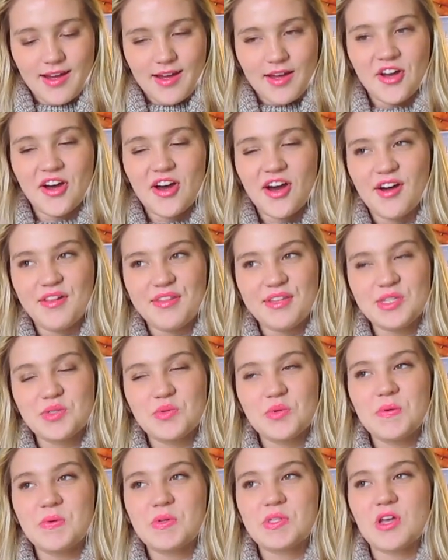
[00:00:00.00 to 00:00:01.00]
oh, this
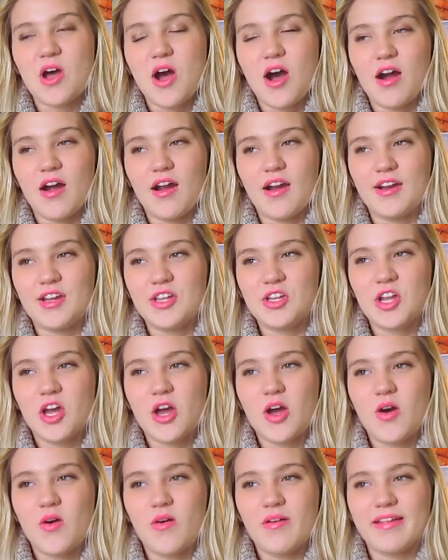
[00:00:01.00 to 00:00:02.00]
one was hard. You
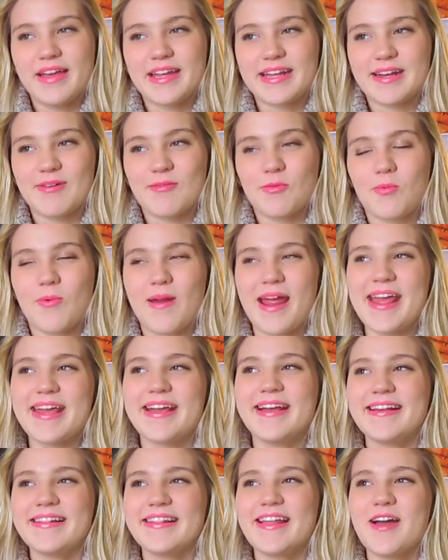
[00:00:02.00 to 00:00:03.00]
know, like
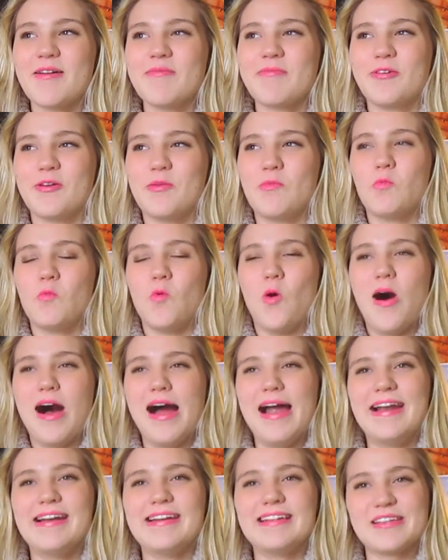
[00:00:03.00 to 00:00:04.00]
ranking them from
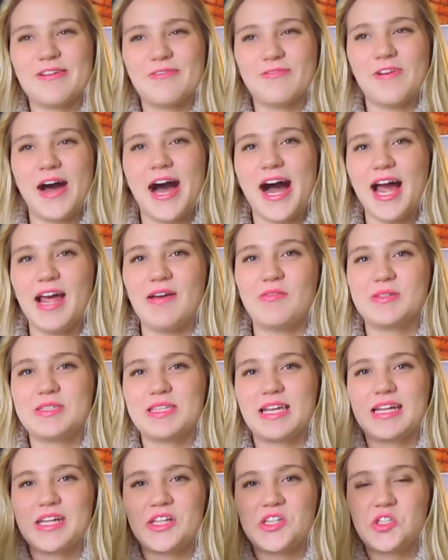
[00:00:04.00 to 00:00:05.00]
1 to 5 was
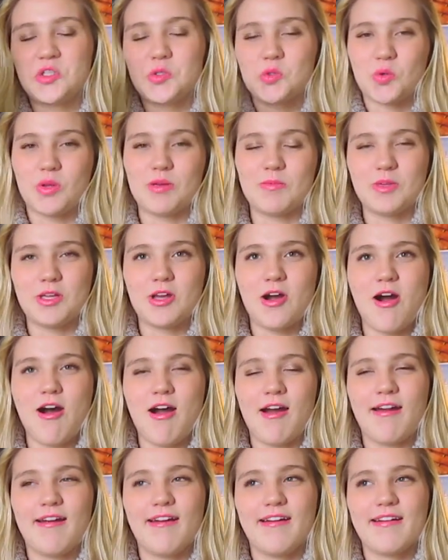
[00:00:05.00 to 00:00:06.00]
like extremely
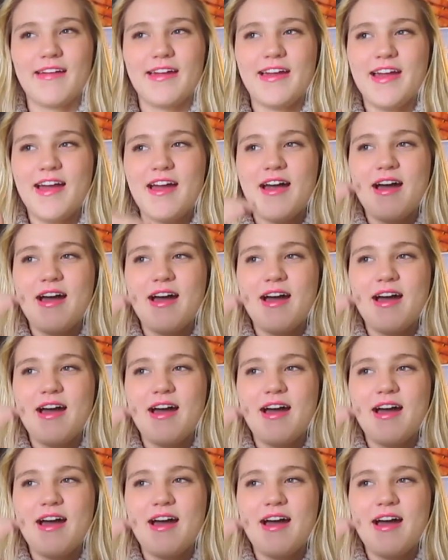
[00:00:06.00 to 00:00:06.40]
hard.